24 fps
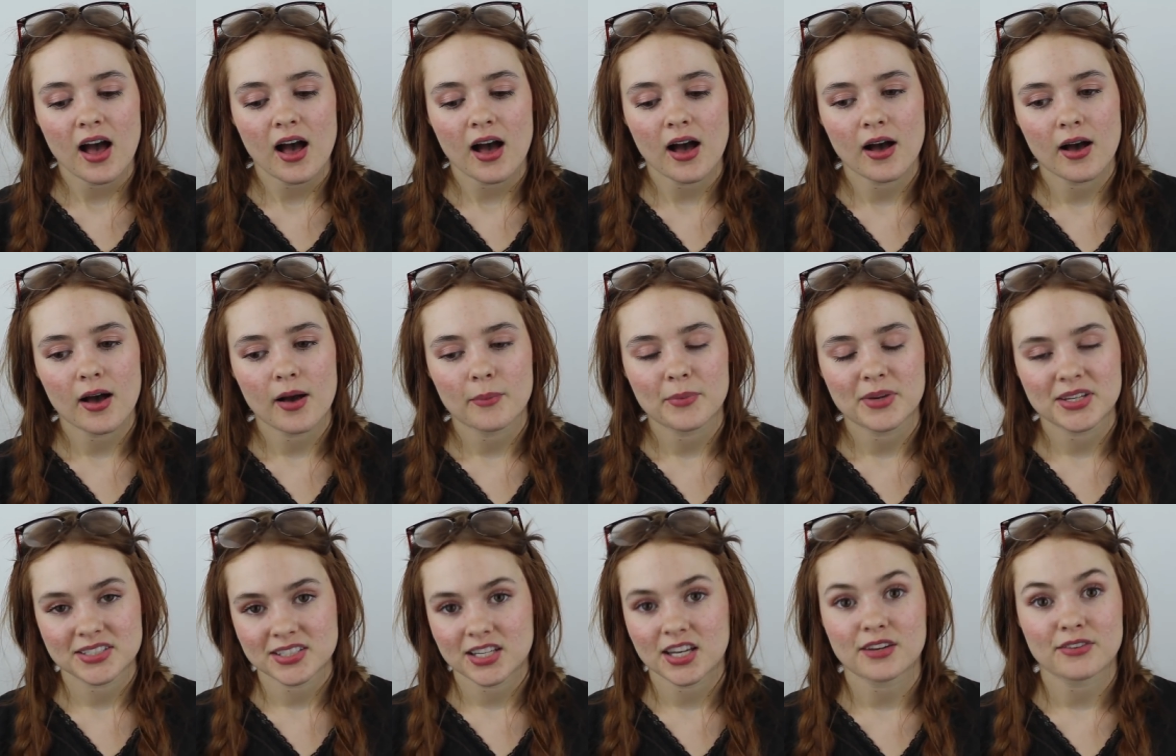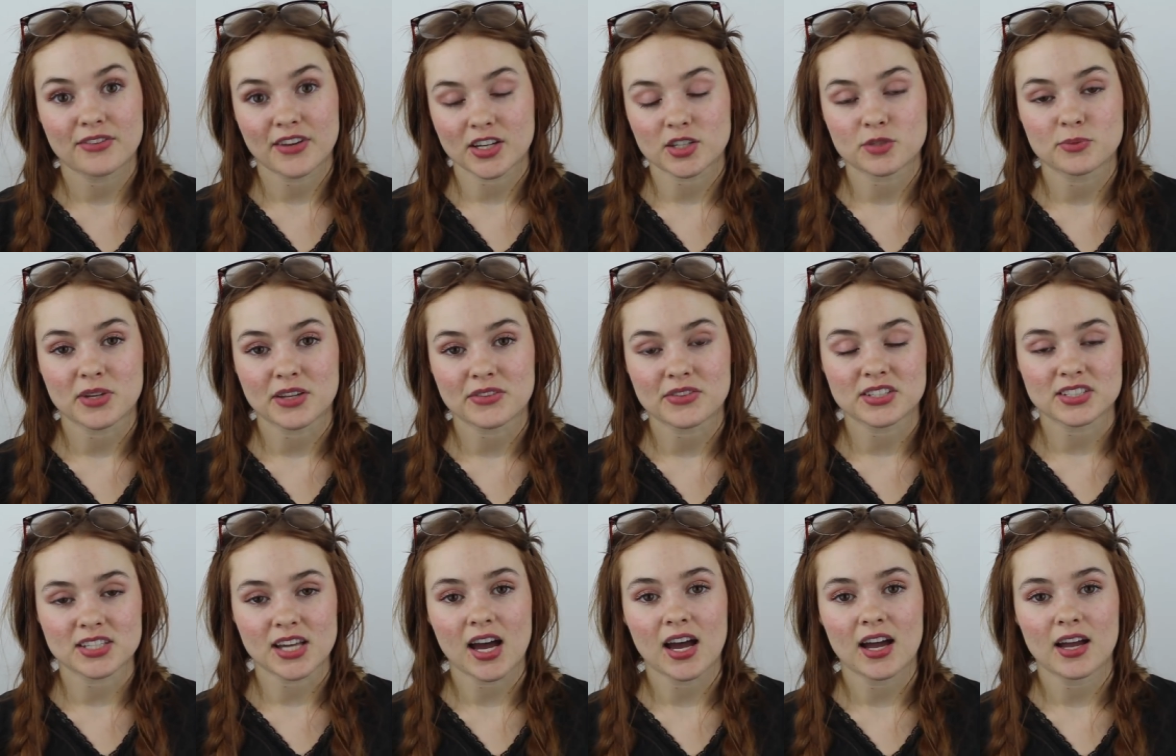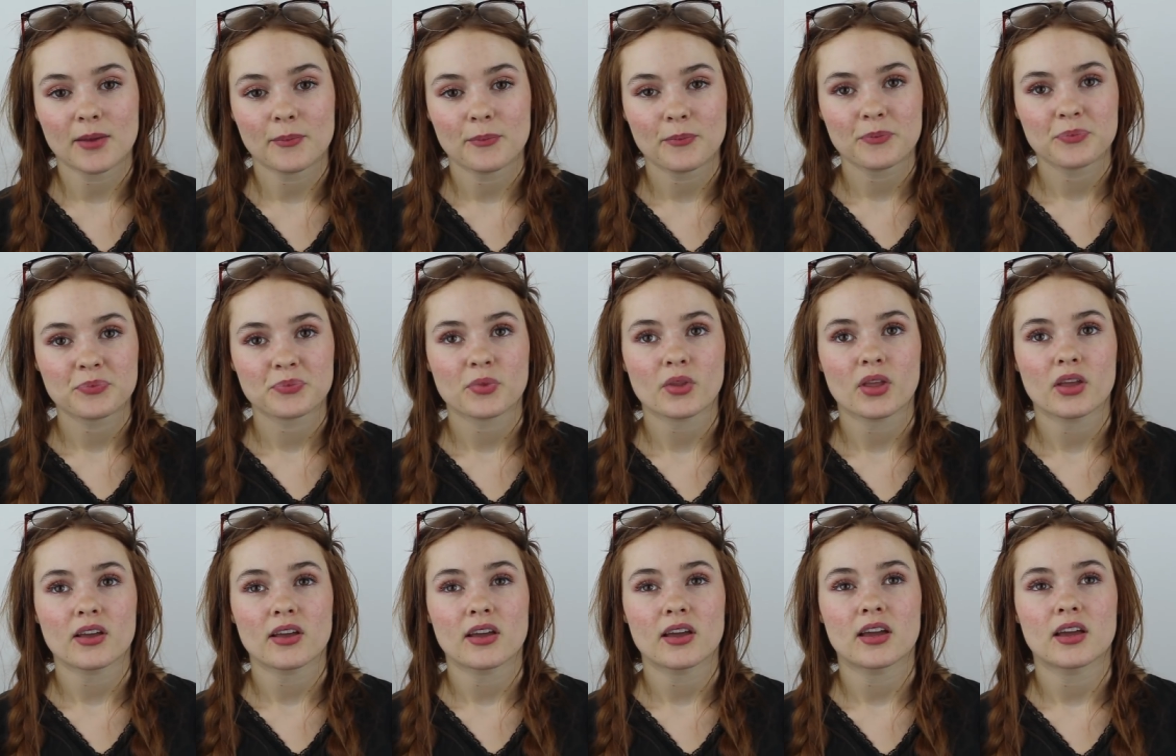but did affect me at the time.
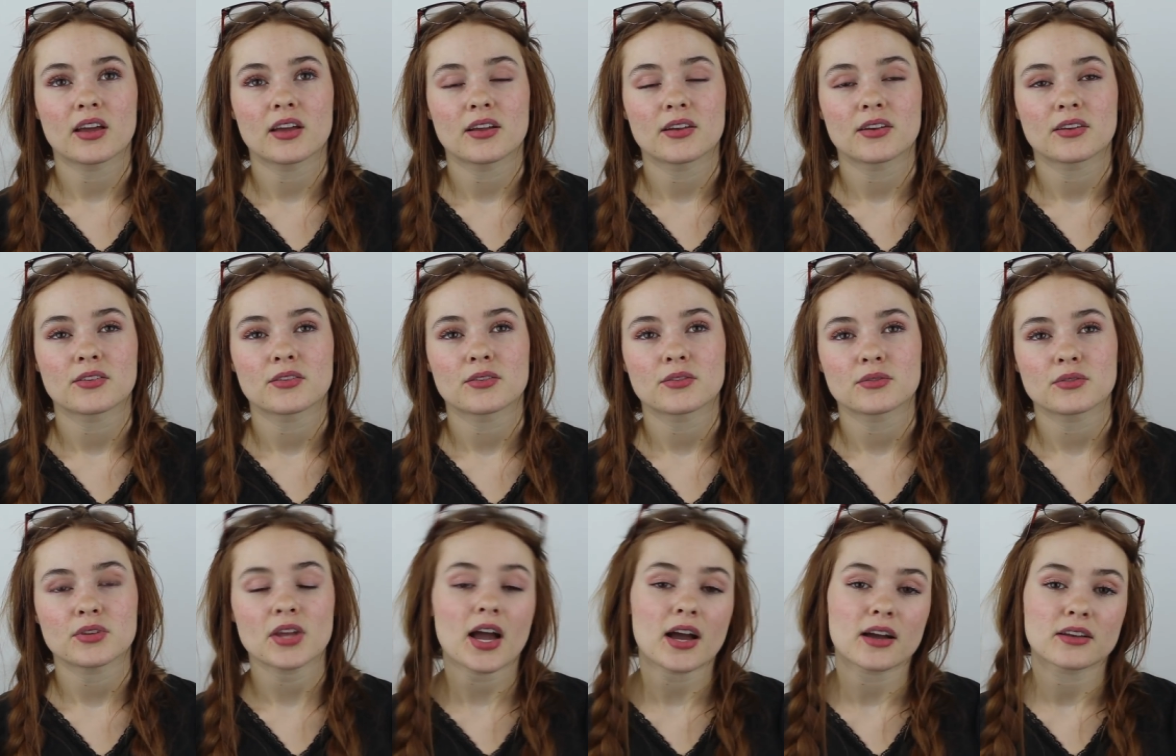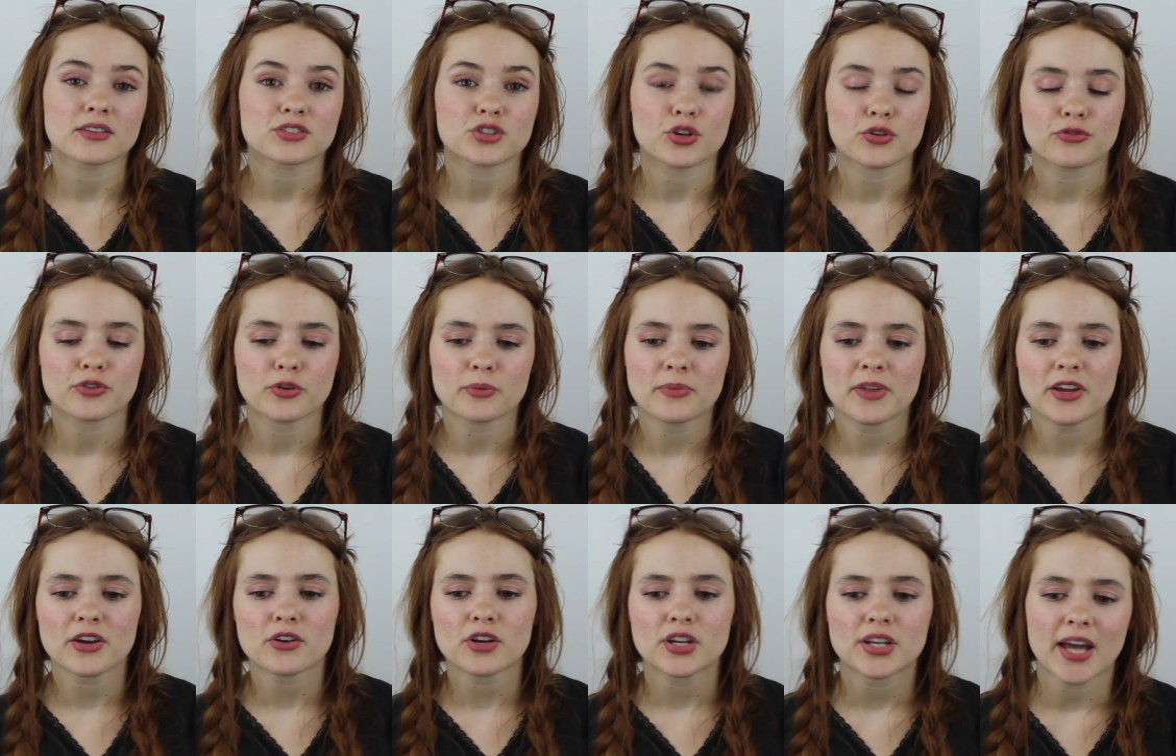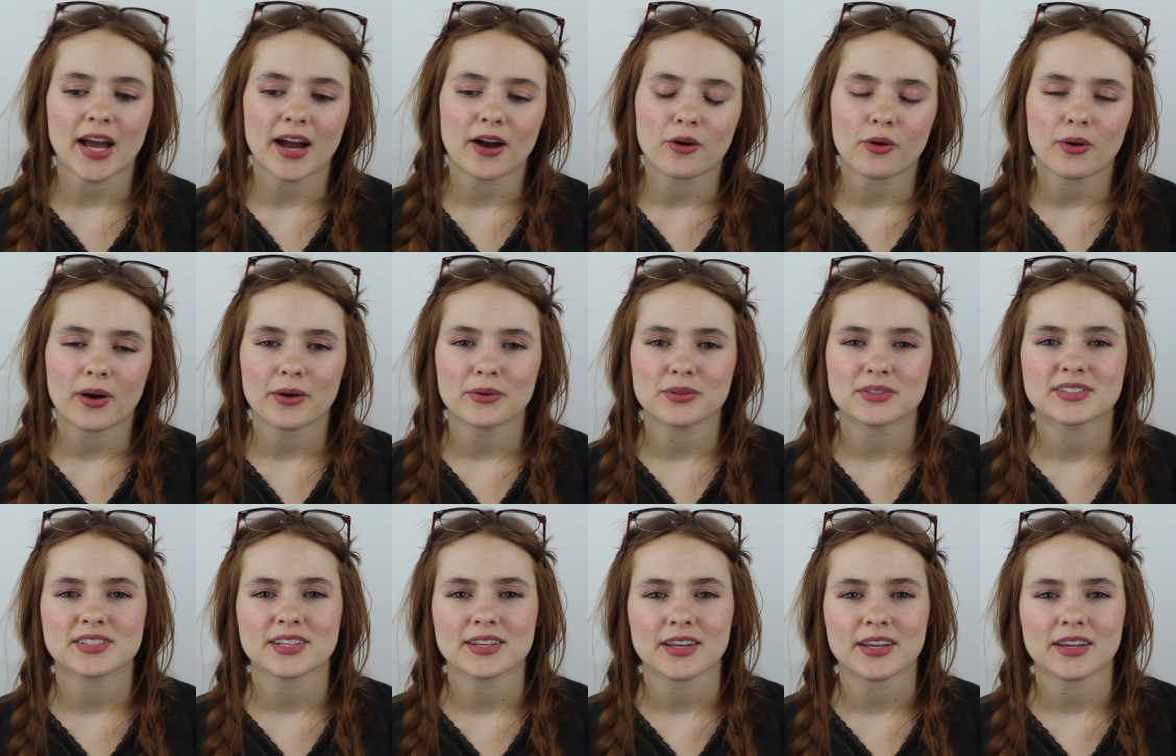And yeah, so from there on out, I
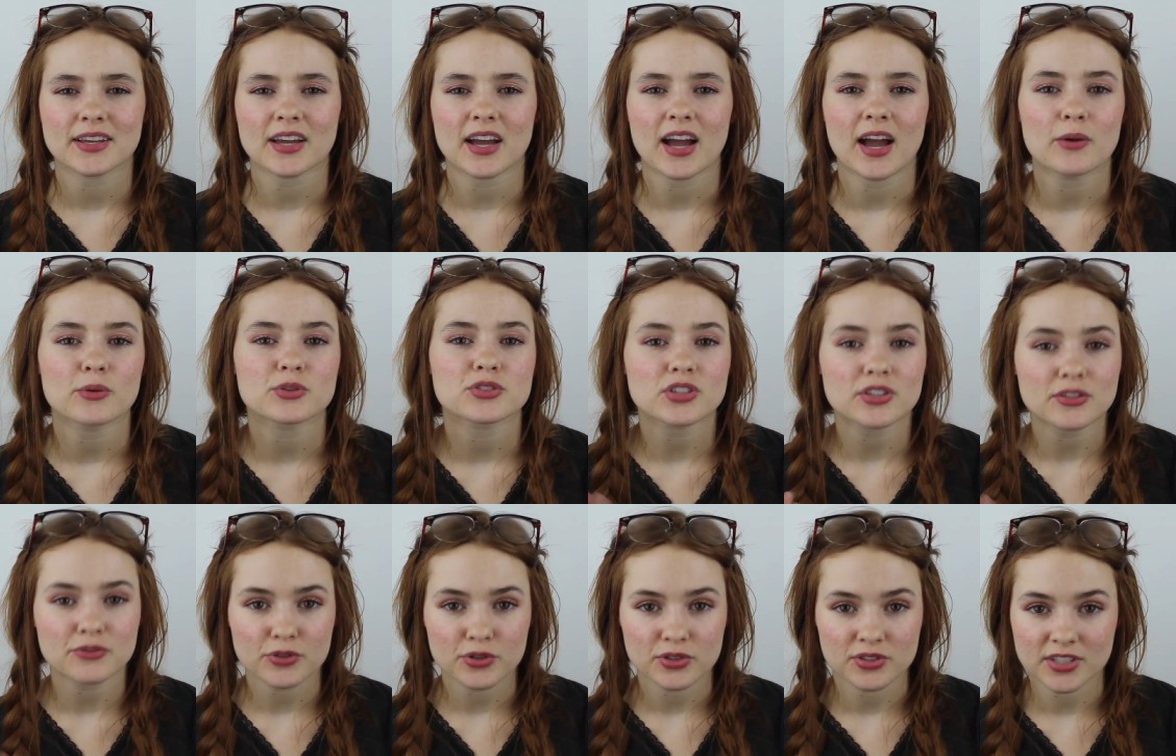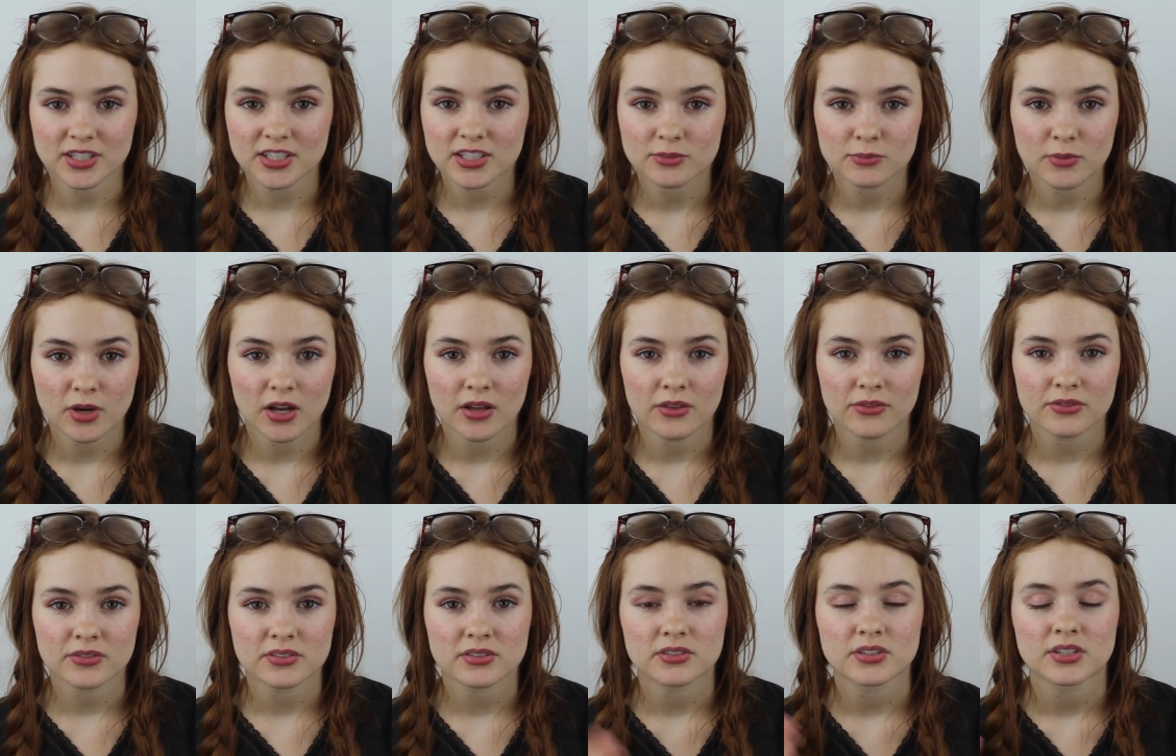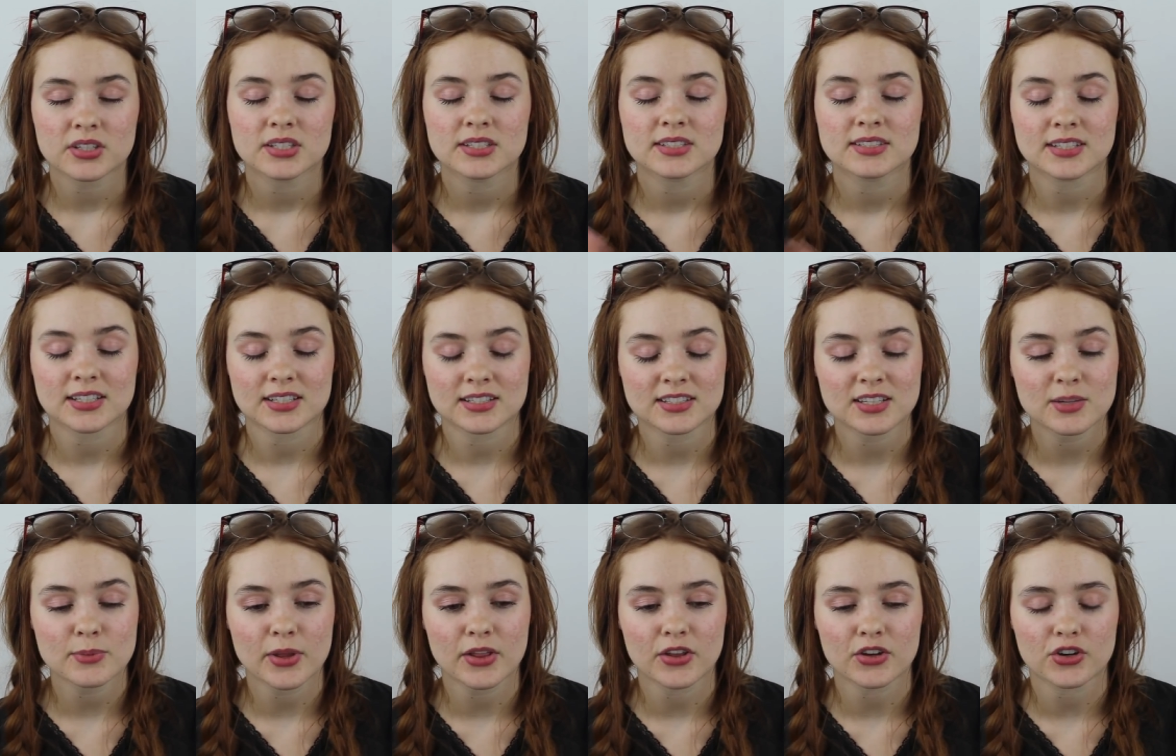would say like I was on it for 6 months,
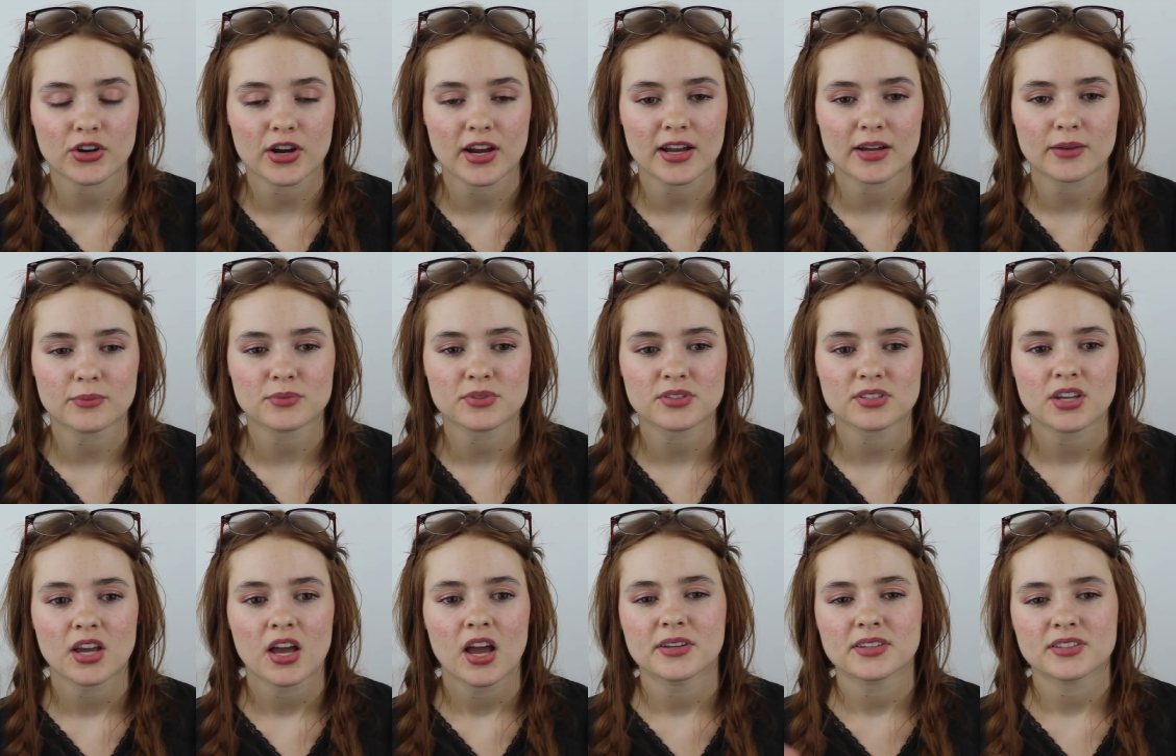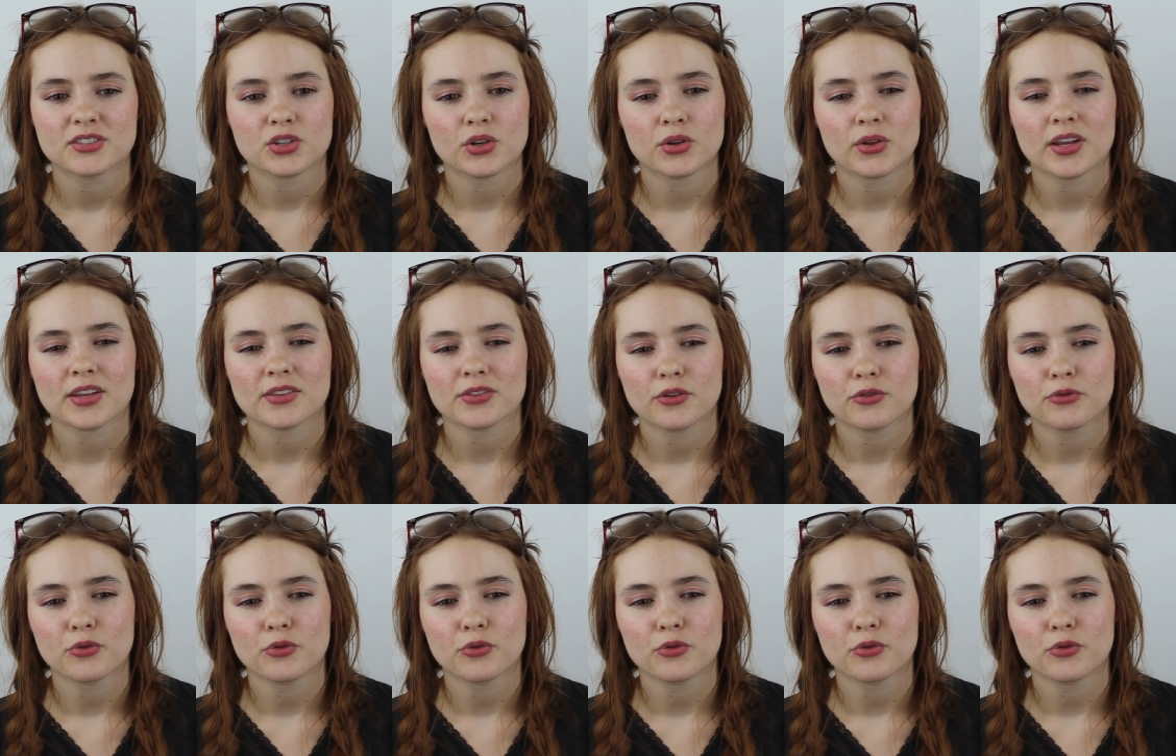60 milligrams. And so like the